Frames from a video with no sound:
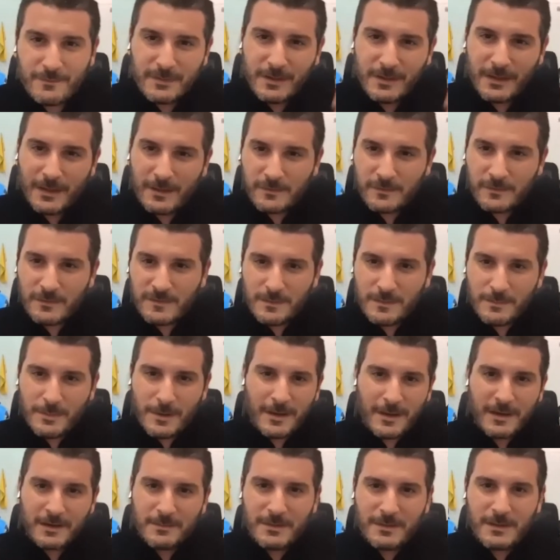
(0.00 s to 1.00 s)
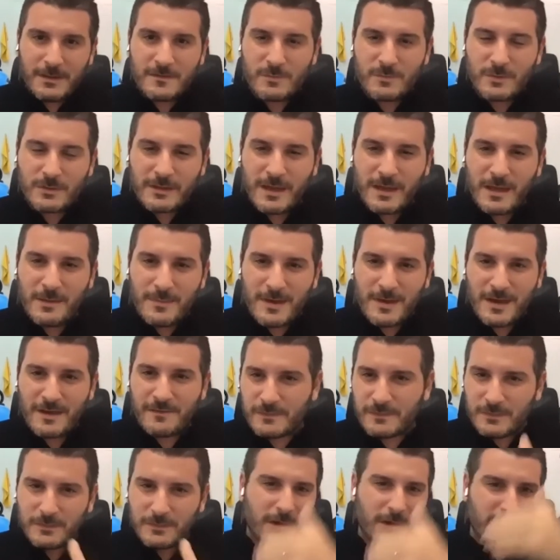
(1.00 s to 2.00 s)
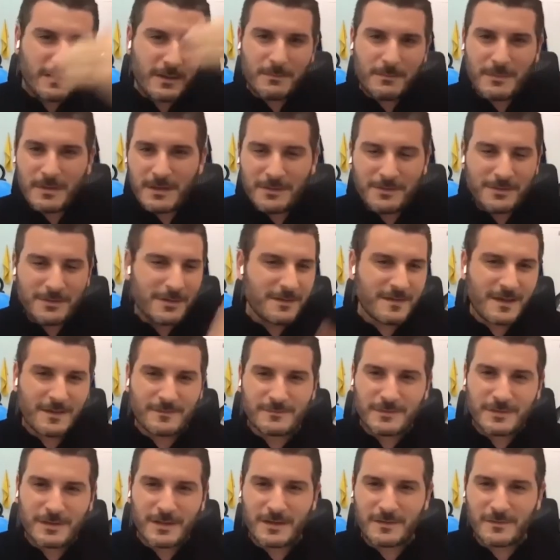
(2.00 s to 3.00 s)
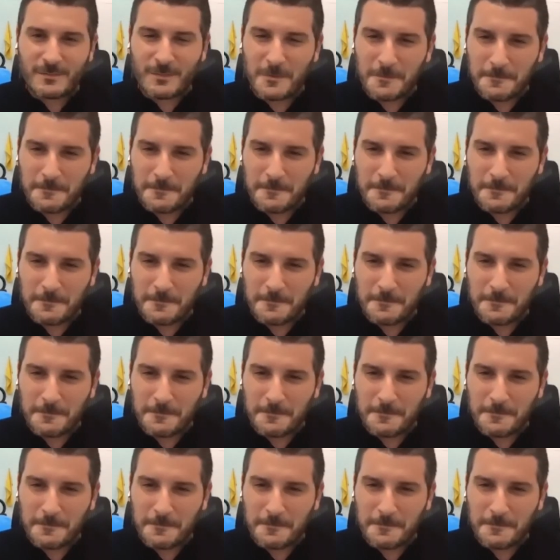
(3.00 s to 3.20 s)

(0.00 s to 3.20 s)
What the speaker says: else you see behind me is what came after, and then many things after that as well.